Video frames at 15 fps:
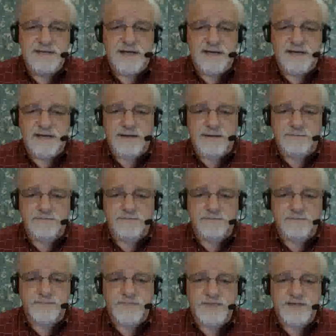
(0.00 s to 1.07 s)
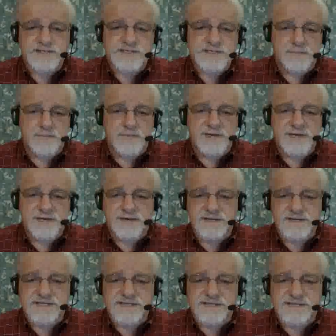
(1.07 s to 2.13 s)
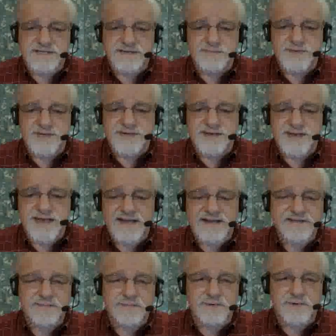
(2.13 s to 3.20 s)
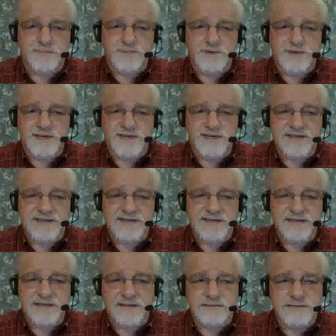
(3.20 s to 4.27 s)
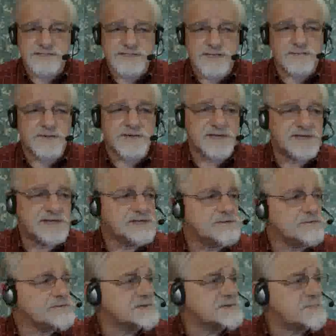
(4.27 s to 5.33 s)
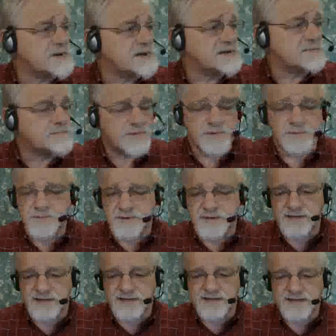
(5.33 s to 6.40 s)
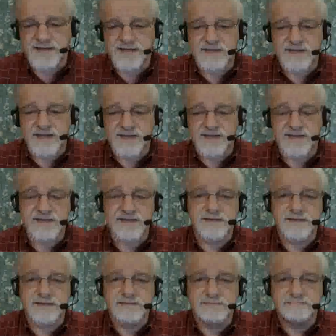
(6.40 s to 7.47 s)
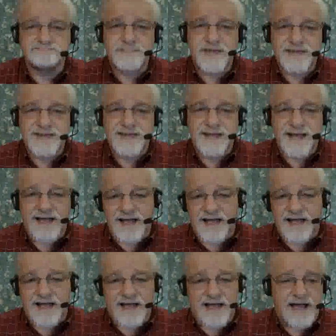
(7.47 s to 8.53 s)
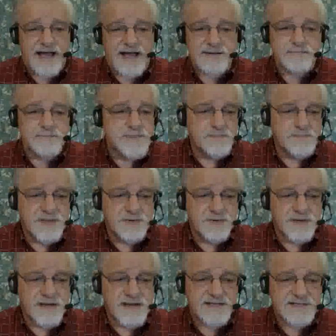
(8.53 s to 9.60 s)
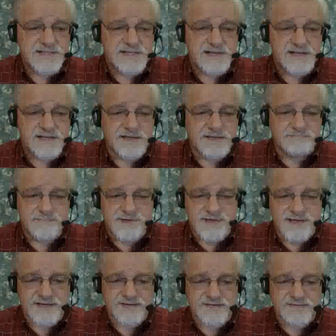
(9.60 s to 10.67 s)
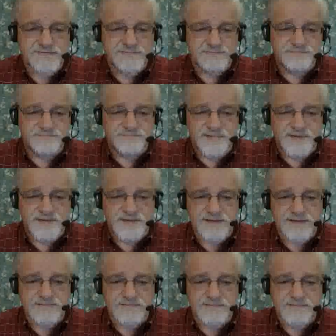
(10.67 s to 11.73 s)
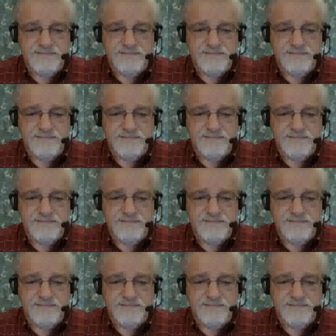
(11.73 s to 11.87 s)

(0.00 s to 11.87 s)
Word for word: um, somebody on a system didn't act appropriately and somebody didn't respond appropriately, and I'm the middle guy stuck kind of um,